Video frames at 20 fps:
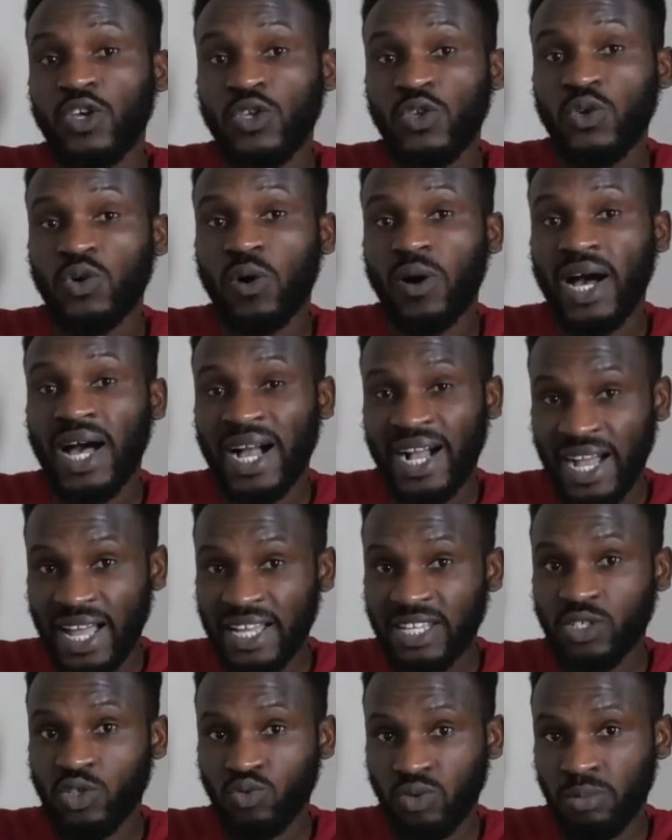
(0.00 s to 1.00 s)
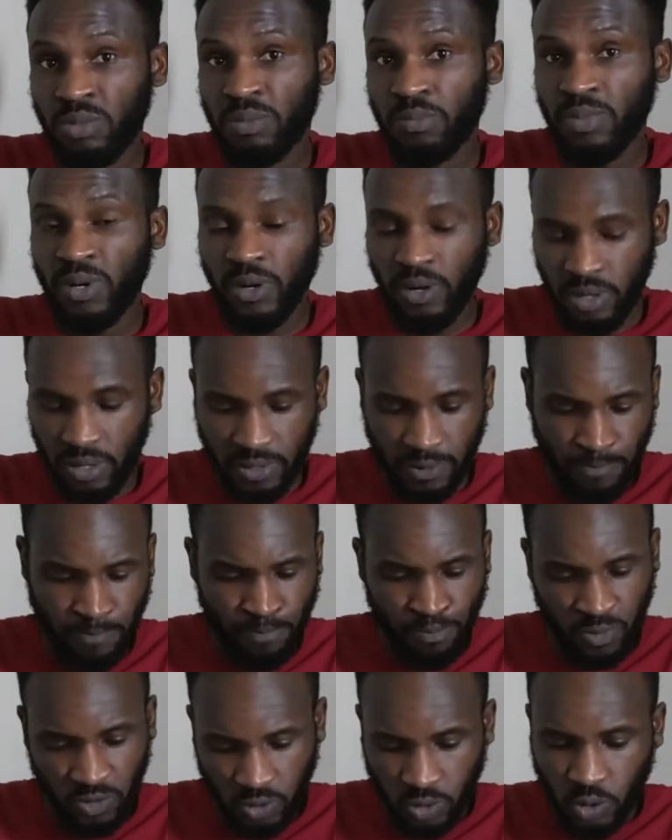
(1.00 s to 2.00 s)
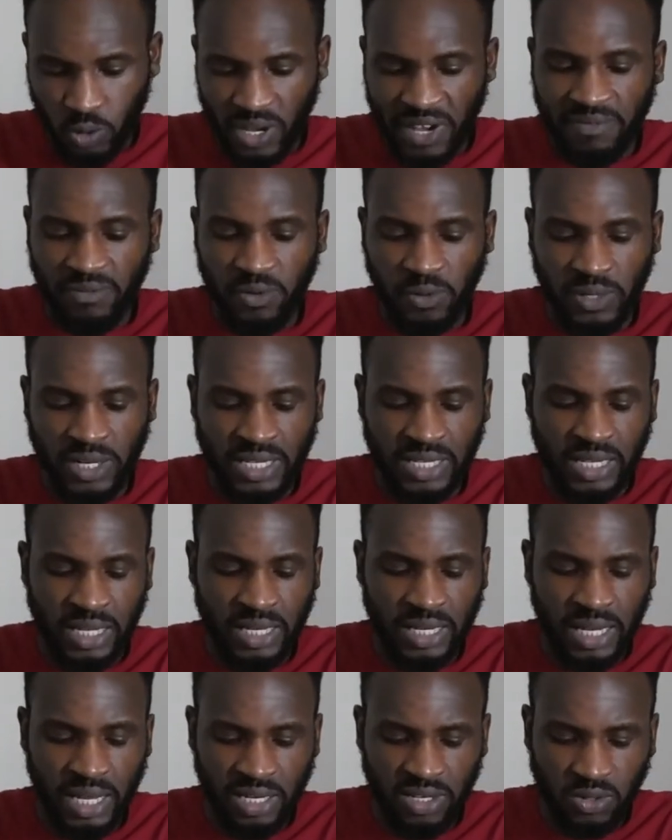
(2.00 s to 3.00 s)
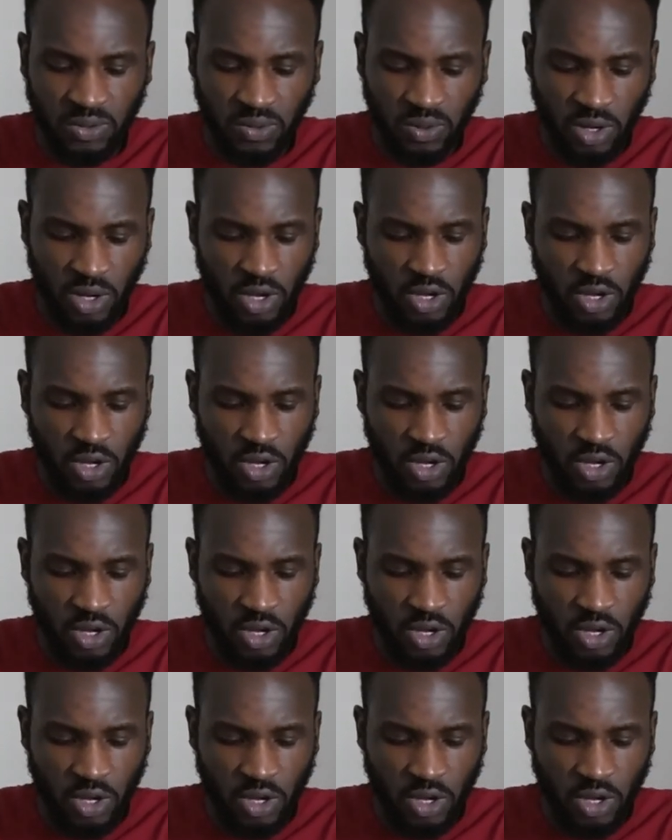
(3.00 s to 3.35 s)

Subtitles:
your account will be blocked. So you have to understand that too.